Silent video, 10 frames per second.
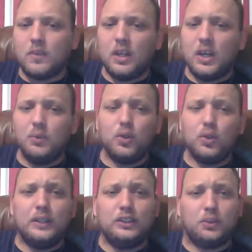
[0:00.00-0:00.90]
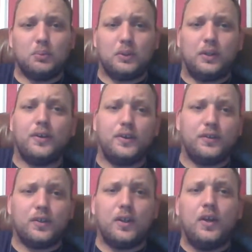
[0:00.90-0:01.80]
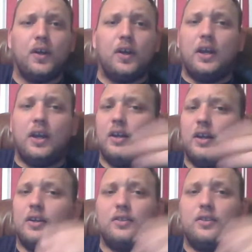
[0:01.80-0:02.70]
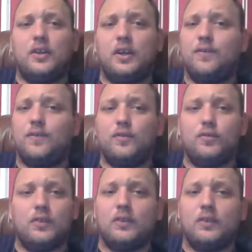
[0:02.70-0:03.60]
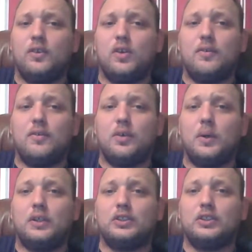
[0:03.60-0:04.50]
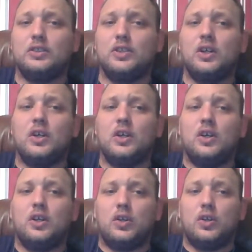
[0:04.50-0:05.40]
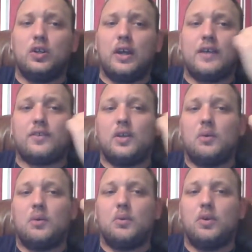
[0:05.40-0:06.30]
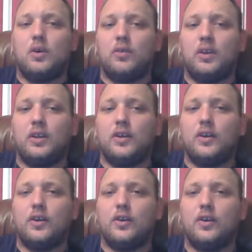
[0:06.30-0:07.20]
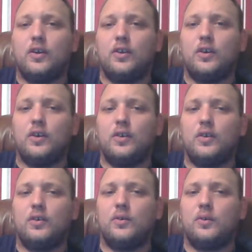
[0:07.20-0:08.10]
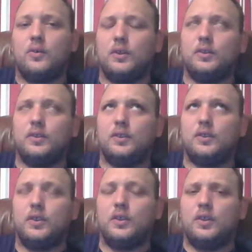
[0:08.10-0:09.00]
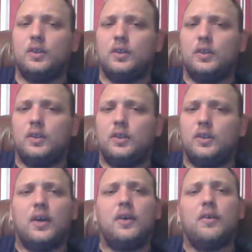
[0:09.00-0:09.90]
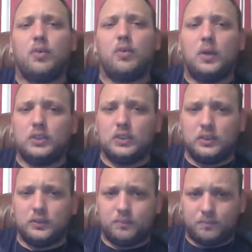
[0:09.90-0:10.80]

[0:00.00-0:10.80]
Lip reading: and we'll go ahead and jump into those. And if you have any questions, you can ask them over here in the. Well, yeah, if you're watching